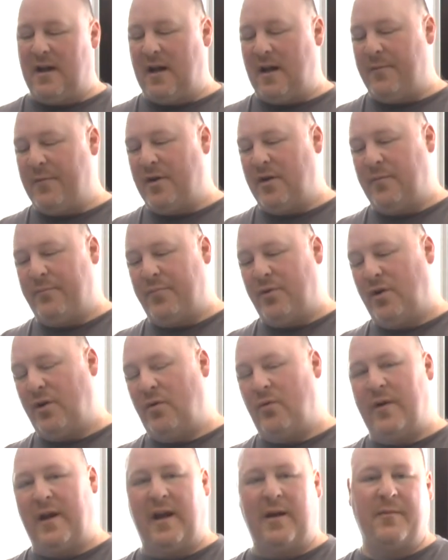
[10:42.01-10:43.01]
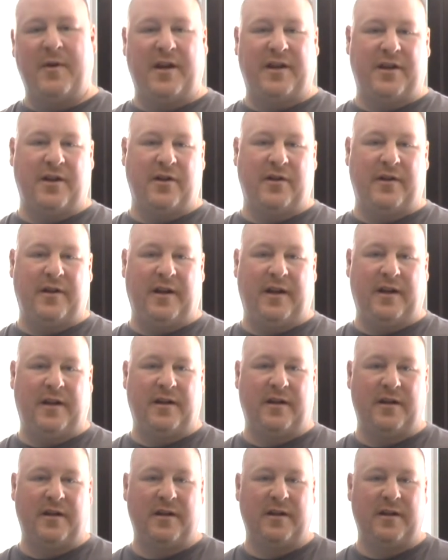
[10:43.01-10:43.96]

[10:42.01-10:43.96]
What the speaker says: I'm going to put away my Keurig.